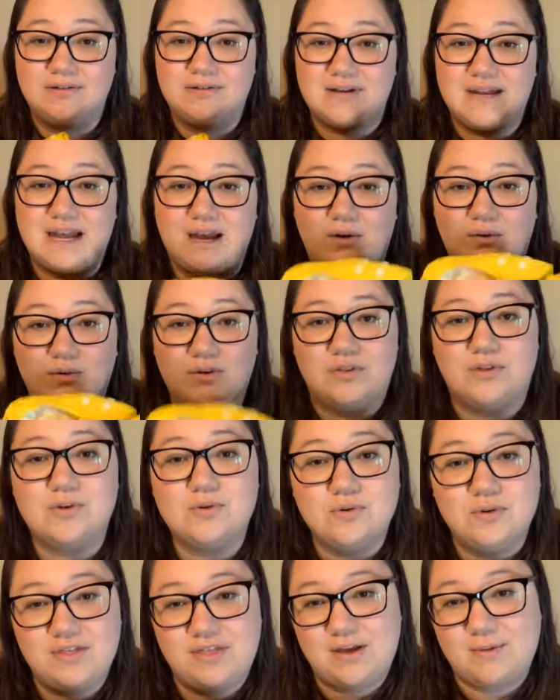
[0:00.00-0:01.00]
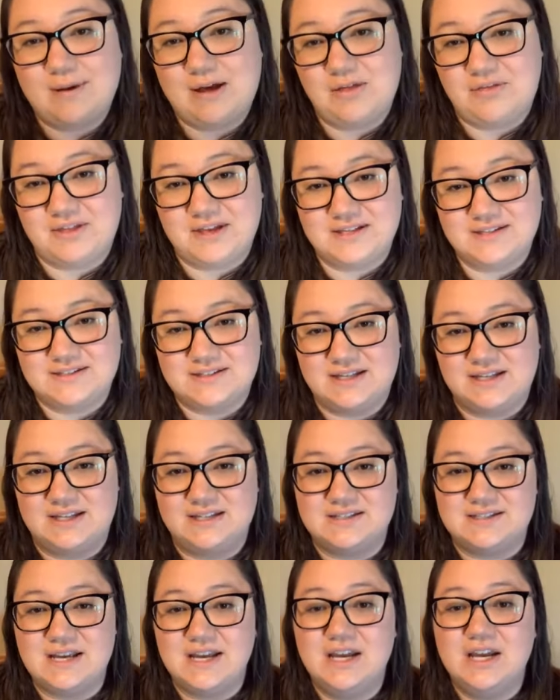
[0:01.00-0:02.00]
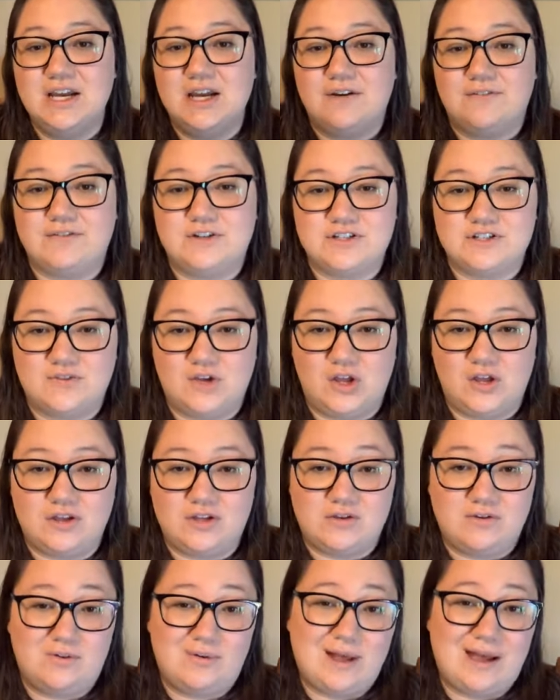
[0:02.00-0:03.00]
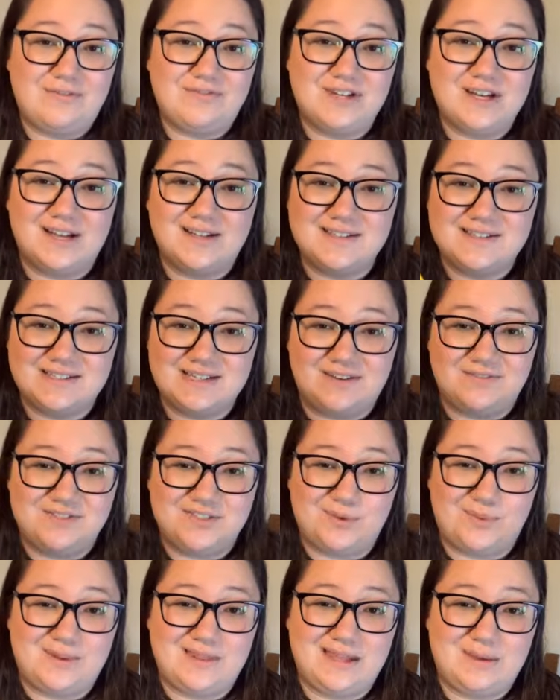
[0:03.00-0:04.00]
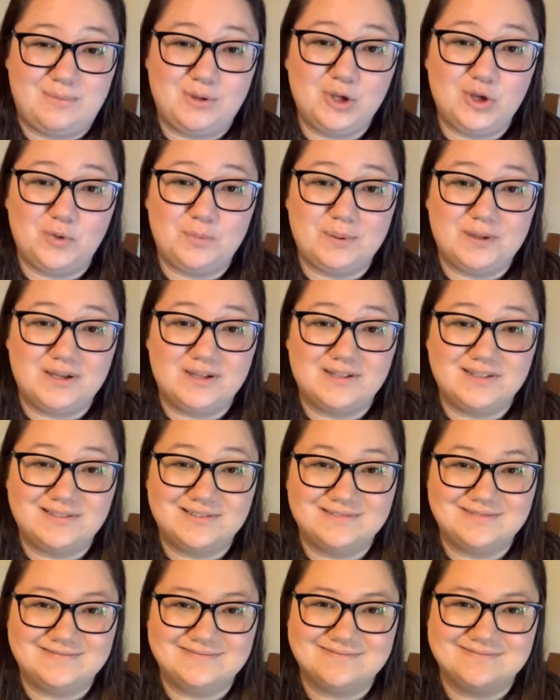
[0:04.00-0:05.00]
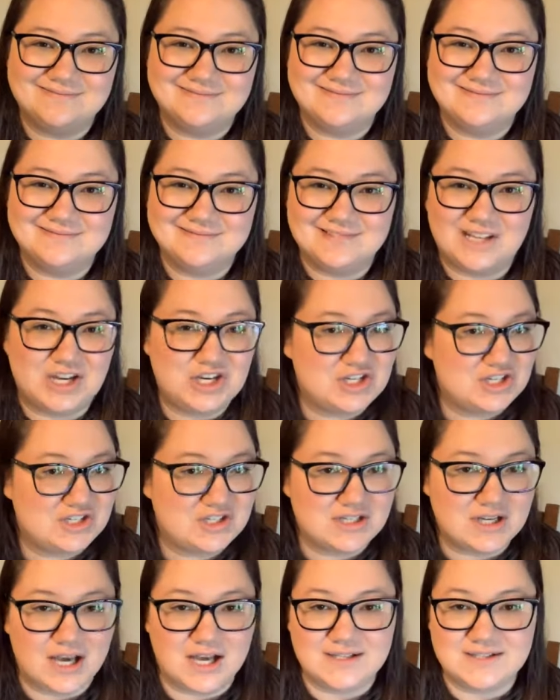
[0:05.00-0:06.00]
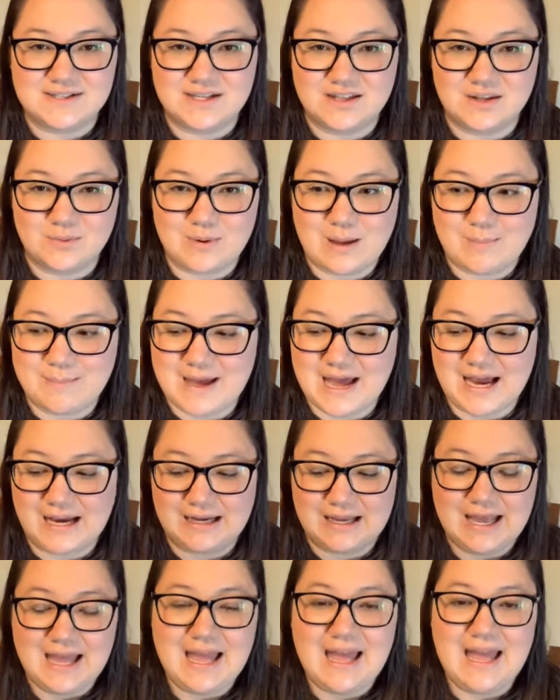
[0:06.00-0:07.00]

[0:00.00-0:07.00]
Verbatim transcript: Now, the cool thing about this is, first of all, you don't have to unstuff. So when they poop, you just toss it in the wet bag.